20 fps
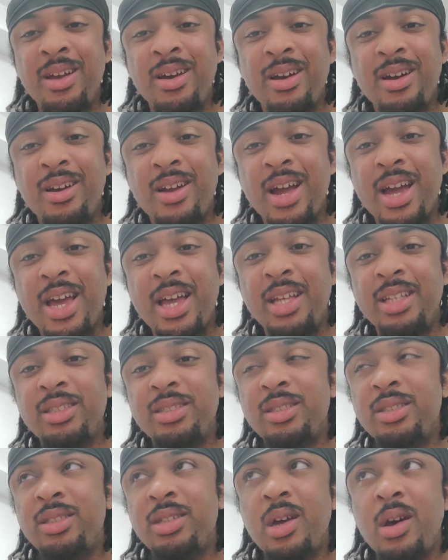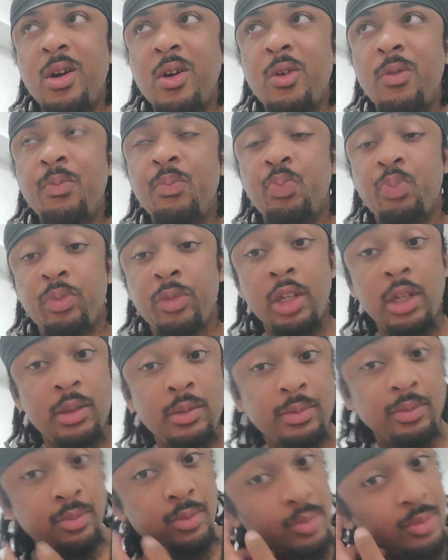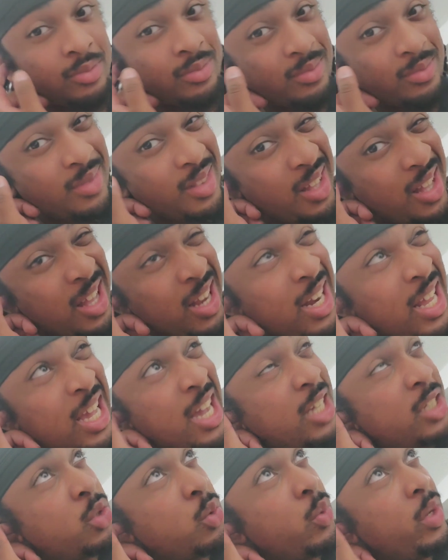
All right, so last